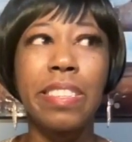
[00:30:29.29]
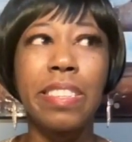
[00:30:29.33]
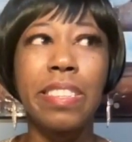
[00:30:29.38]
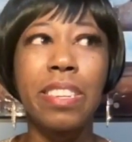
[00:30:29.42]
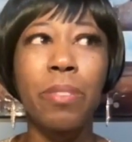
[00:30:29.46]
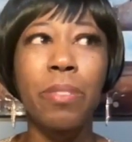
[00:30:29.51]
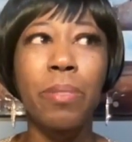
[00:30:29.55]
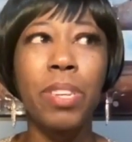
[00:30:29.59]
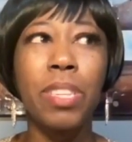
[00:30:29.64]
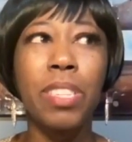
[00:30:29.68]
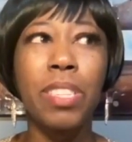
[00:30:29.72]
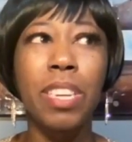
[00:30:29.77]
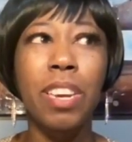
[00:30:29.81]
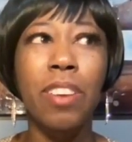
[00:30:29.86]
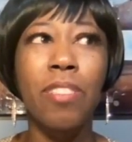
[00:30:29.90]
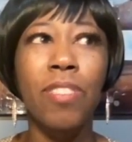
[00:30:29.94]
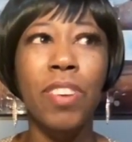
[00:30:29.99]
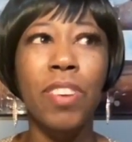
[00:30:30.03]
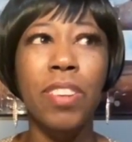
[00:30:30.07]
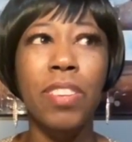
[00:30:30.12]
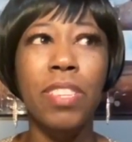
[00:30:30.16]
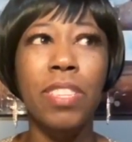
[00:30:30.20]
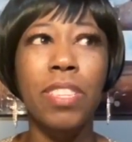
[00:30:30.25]
I want to say
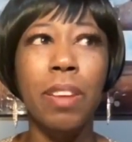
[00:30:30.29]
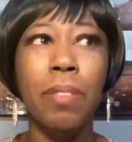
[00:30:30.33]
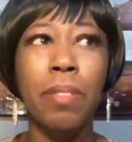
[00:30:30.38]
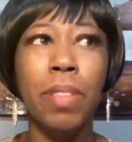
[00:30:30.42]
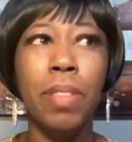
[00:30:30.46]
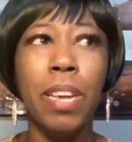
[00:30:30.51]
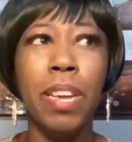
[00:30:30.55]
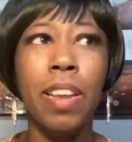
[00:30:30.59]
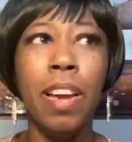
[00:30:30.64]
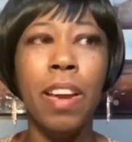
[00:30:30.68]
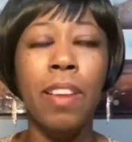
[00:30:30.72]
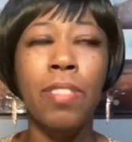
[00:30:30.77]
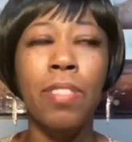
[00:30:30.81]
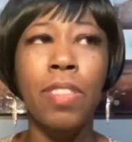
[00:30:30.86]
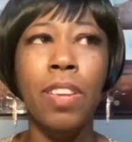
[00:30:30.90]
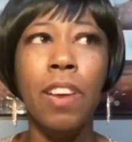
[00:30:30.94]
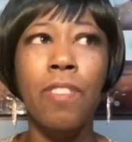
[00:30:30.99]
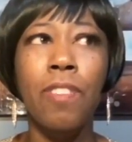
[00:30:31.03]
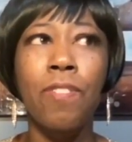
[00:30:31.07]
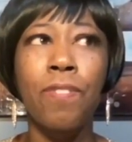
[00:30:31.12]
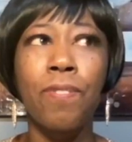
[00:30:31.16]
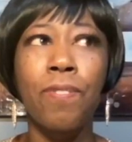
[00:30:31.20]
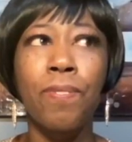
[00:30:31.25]
around the time that I think
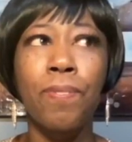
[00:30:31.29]
I